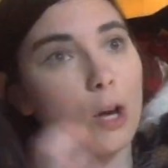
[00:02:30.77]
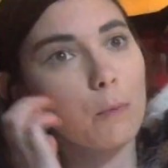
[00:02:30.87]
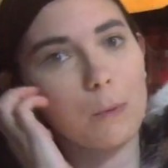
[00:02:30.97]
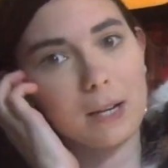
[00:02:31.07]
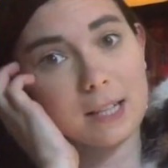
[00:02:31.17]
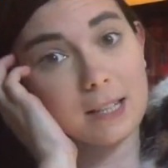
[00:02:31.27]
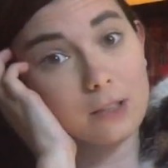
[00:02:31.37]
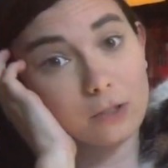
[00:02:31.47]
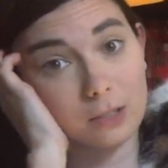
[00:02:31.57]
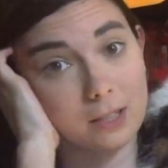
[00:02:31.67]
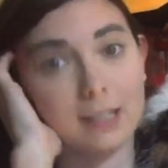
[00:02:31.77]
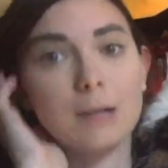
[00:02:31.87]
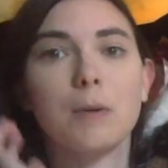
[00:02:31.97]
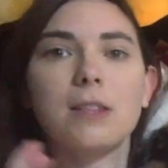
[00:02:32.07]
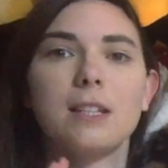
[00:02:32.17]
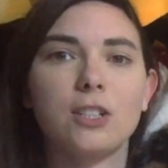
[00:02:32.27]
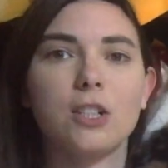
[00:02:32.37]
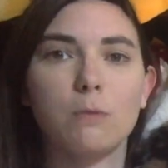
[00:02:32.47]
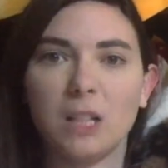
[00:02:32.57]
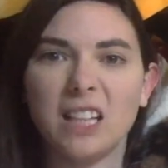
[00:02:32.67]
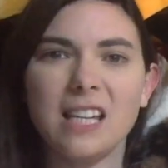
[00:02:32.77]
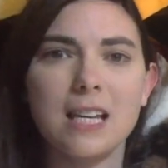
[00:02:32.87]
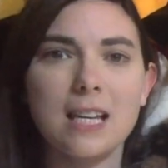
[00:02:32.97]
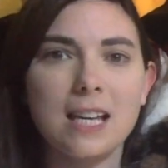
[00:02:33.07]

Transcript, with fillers: but when I sat down to think about this, she really